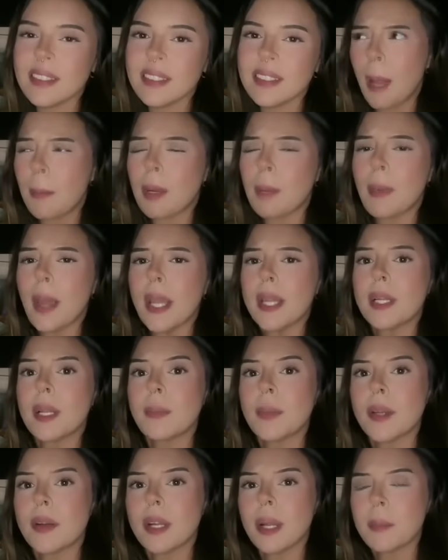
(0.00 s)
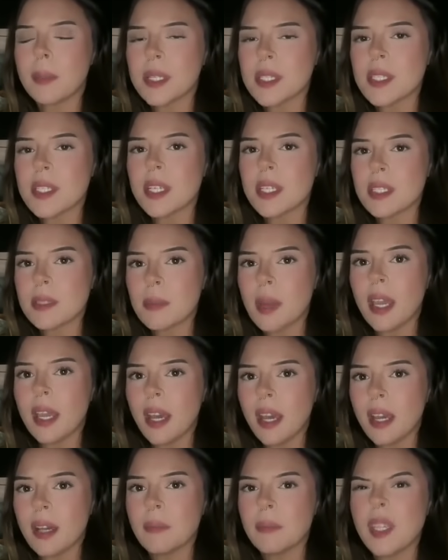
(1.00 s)
I'm going to pack it up here and I'm going to stick to my
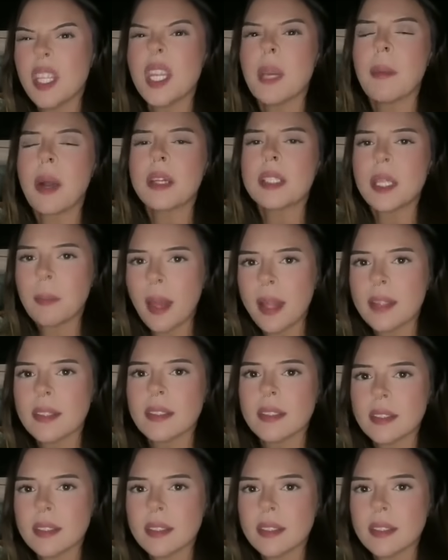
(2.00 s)
uh, medium ugly men.